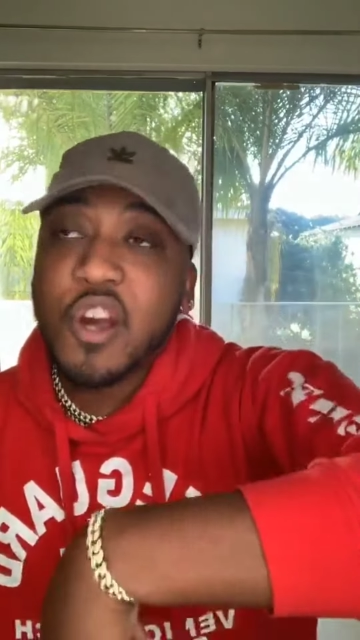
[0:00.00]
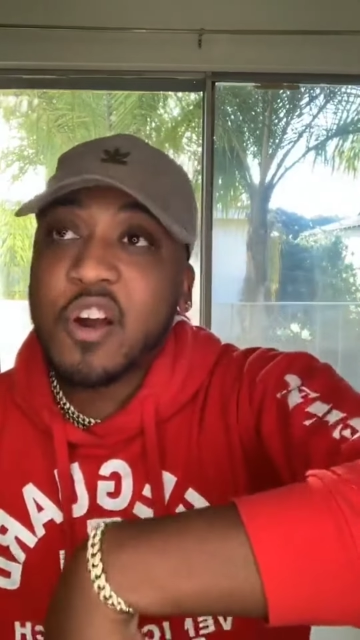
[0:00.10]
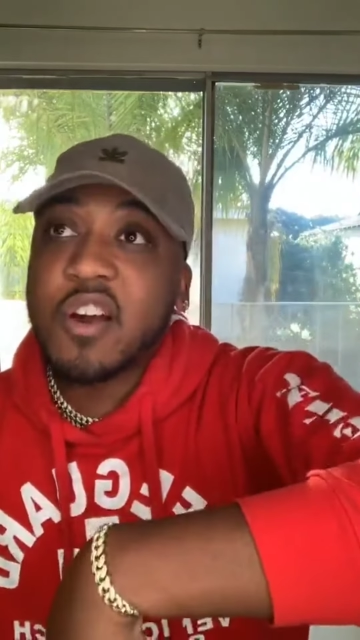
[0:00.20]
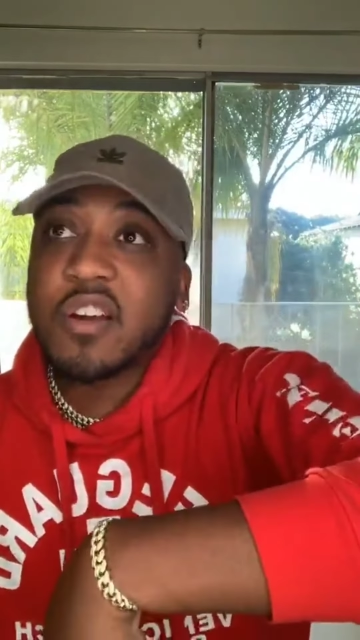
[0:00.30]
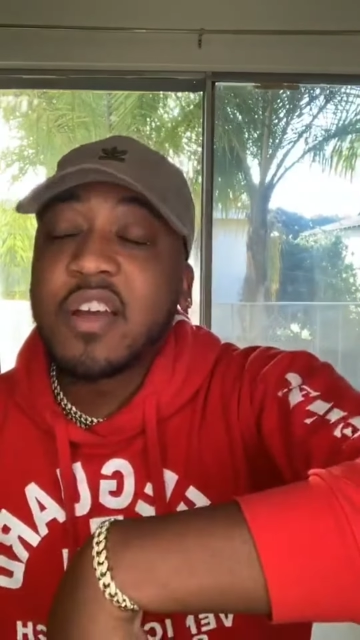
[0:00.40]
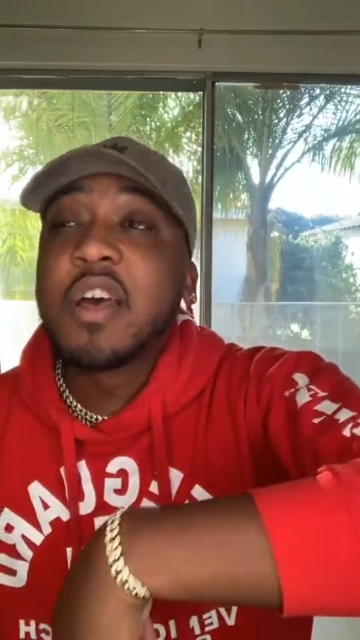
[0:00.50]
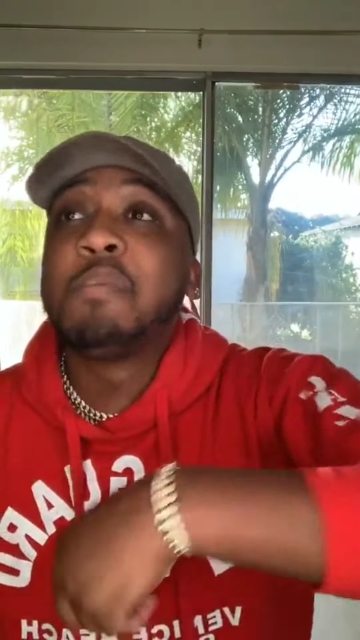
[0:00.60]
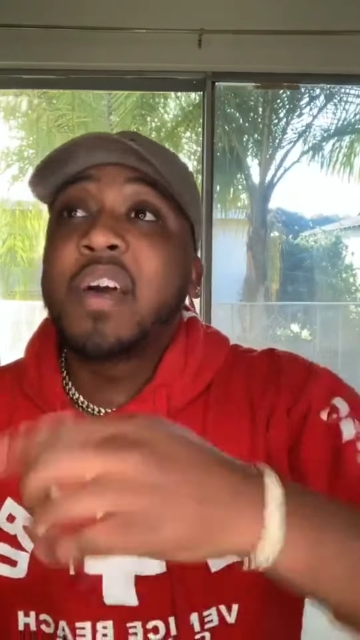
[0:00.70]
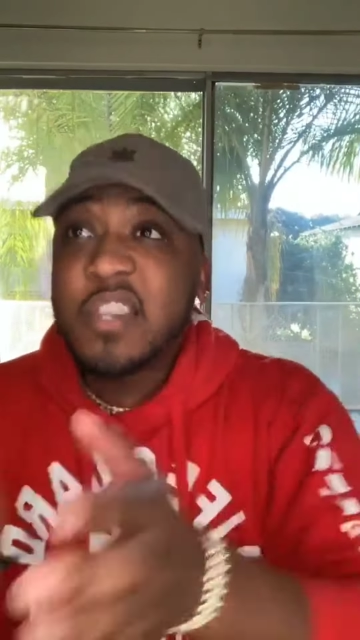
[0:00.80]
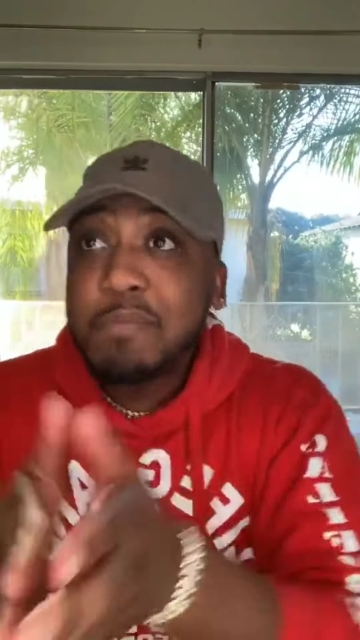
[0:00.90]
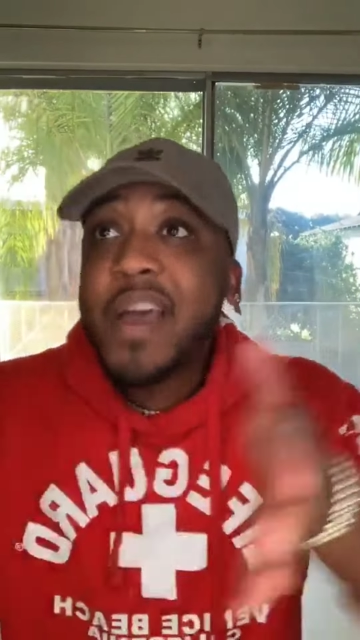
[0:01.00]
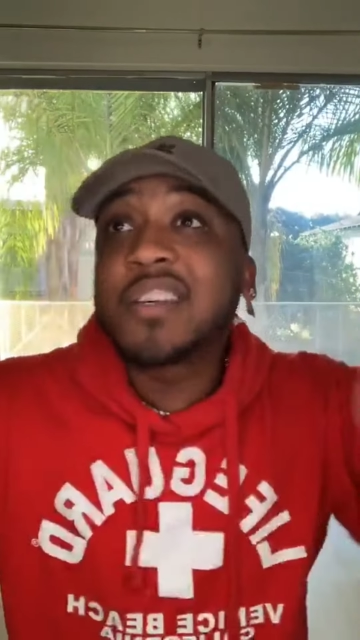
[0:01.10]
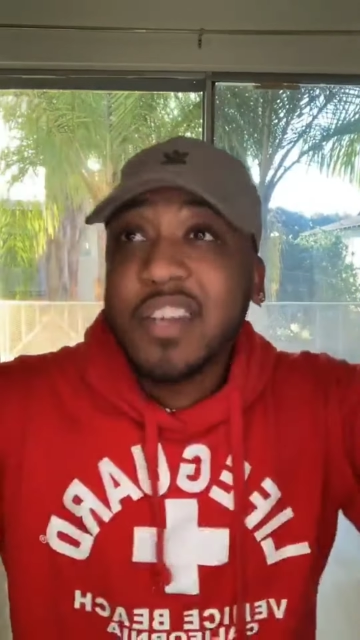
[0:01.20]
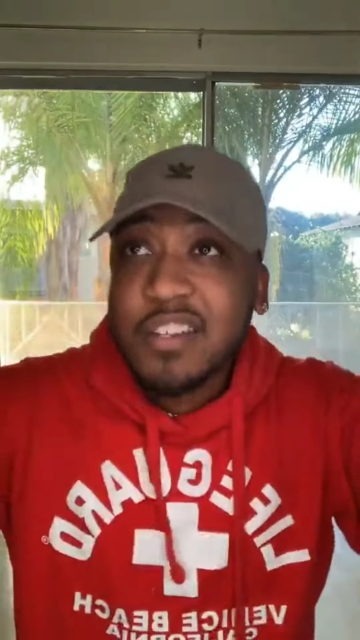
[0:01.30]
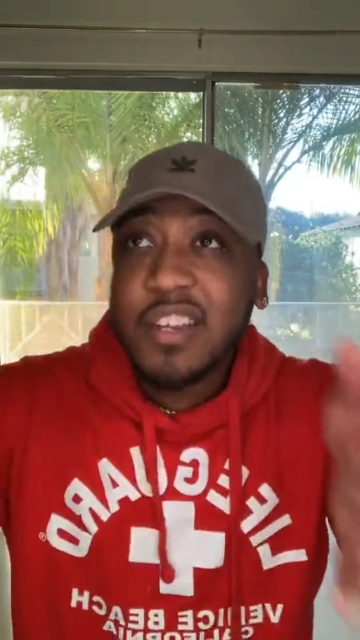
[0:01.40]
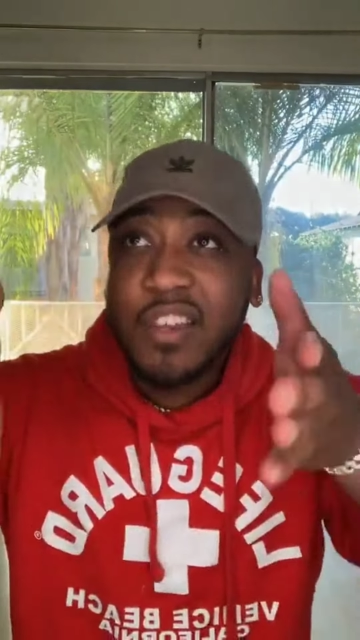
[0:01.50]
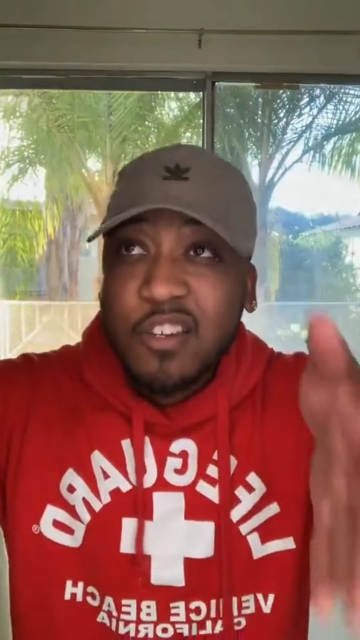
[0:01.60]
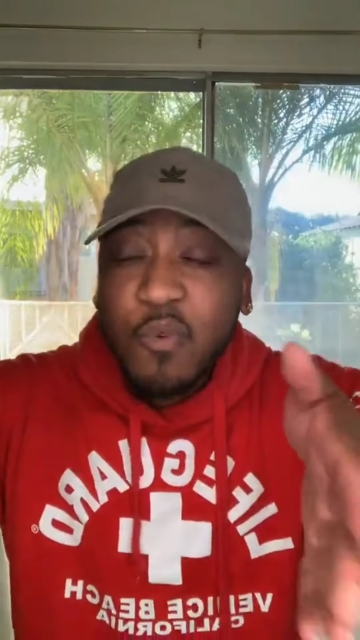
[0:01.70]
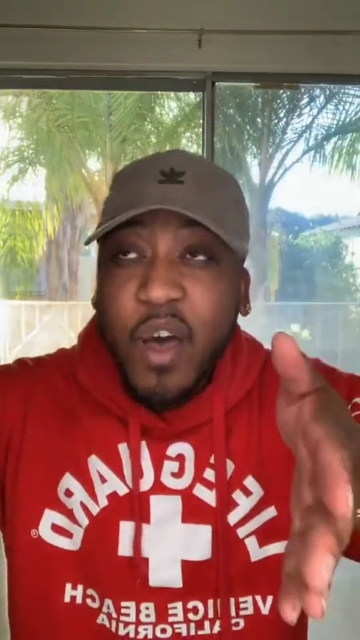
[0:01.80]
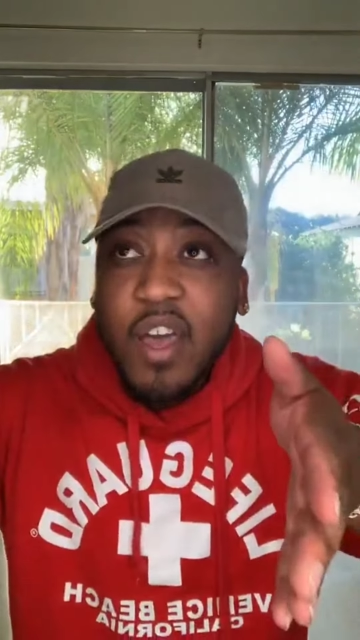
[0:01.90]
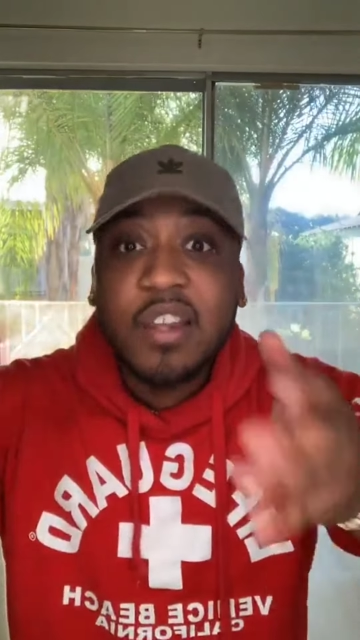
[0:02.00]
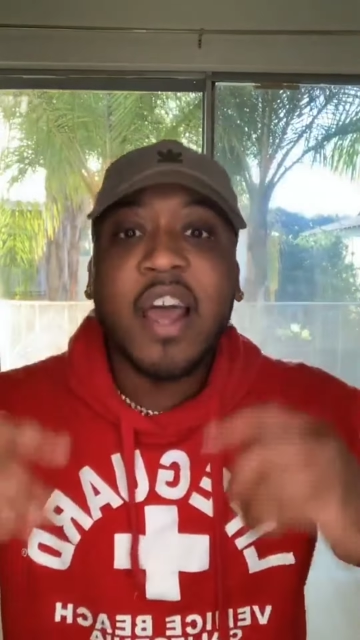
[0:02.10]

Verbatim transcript: third because it makes sense in this way.